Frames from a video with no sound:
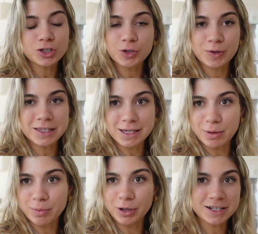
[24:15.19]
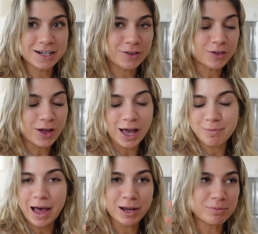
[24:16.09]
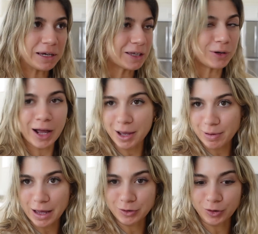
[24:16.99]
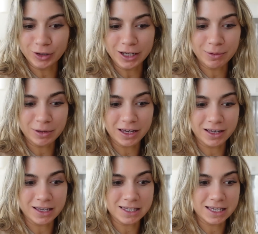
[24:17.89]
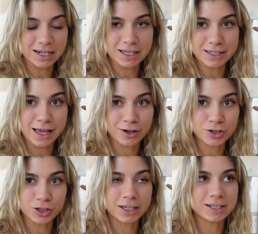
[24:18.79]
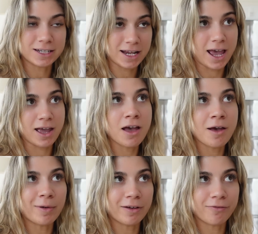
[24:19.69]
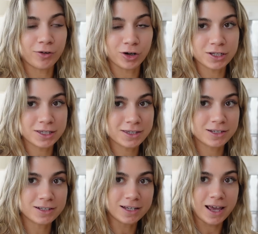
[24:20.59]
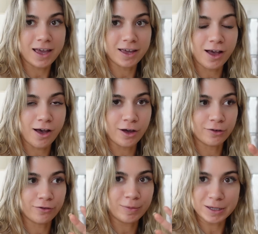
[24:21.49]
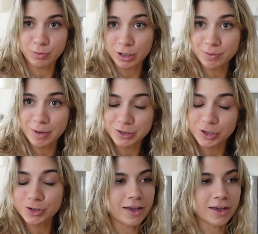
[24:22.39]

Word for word: So you can see me putting together the iPad, being a little iPad girly, because it is actually today my first day of my spring semester.